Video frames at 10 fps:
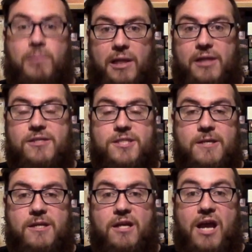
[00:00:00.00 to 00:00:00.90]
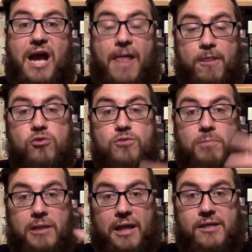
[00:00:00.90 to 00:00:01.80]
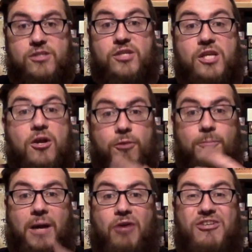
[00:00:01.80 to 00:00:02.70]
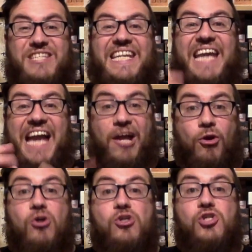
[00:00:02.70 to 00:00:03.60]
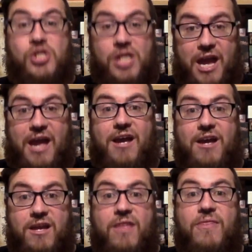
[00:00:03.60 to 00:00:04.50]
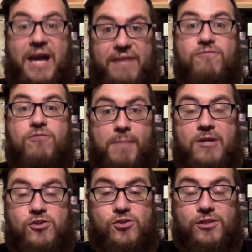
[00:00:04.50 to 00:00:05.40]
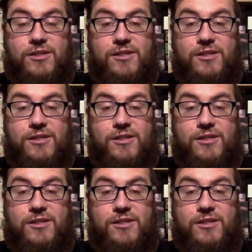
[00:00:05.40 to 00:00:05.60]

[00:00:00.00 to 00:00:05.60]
players, and those players, the other pirates, cannot share that information.